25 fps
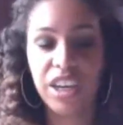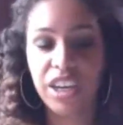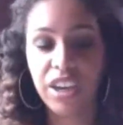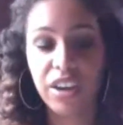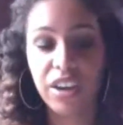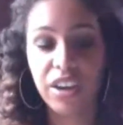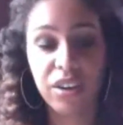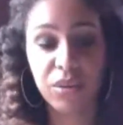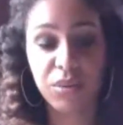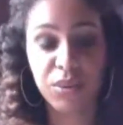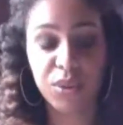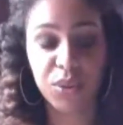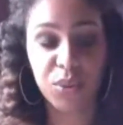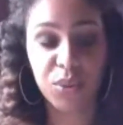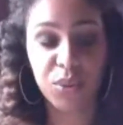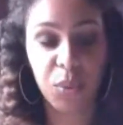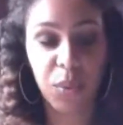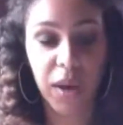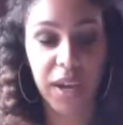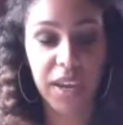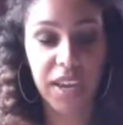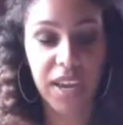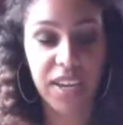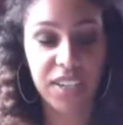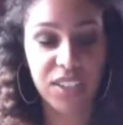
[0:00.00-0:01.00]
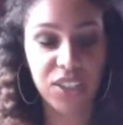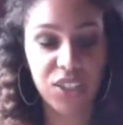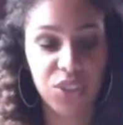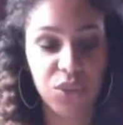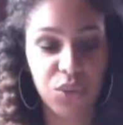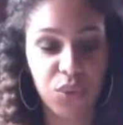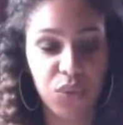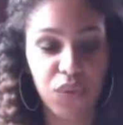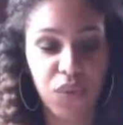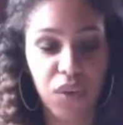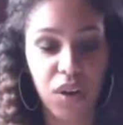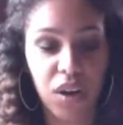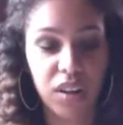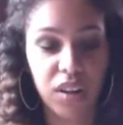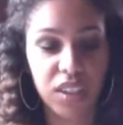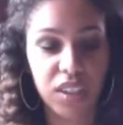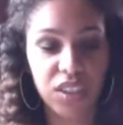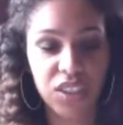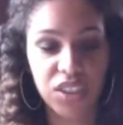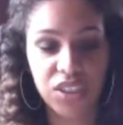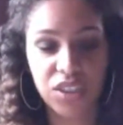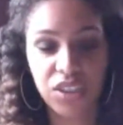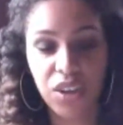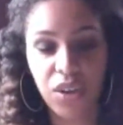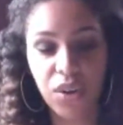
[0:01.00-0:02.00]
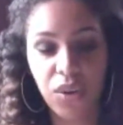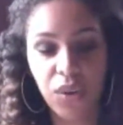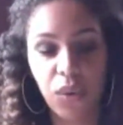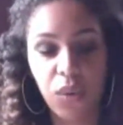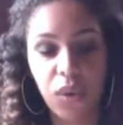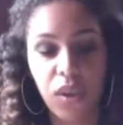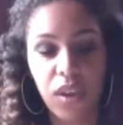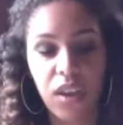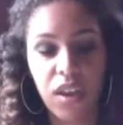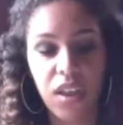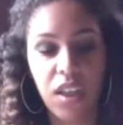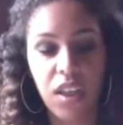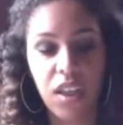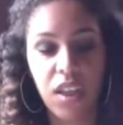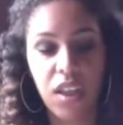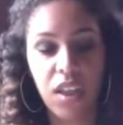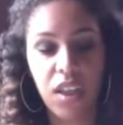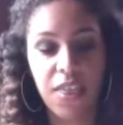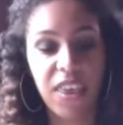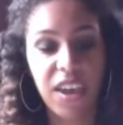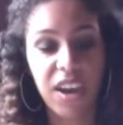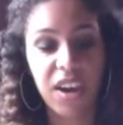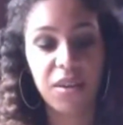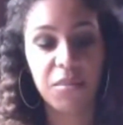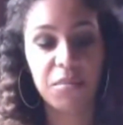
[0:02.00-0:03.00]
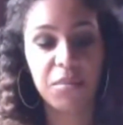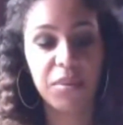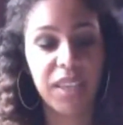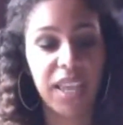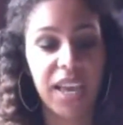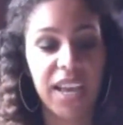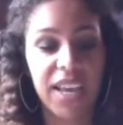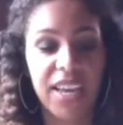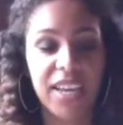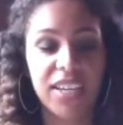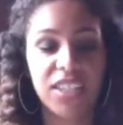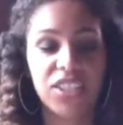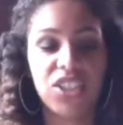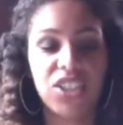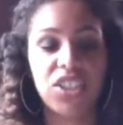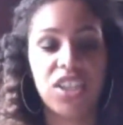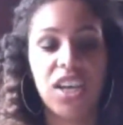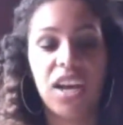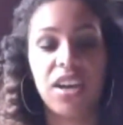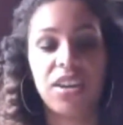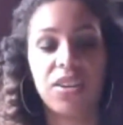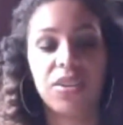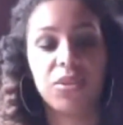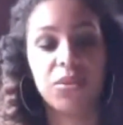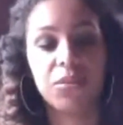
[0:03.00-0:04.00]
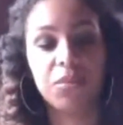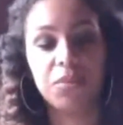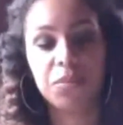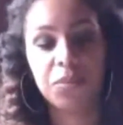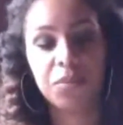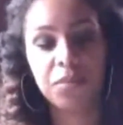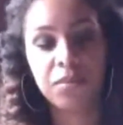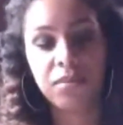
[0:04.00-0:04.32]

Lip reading: Here it was white as new-fallen snow, there black as shadow,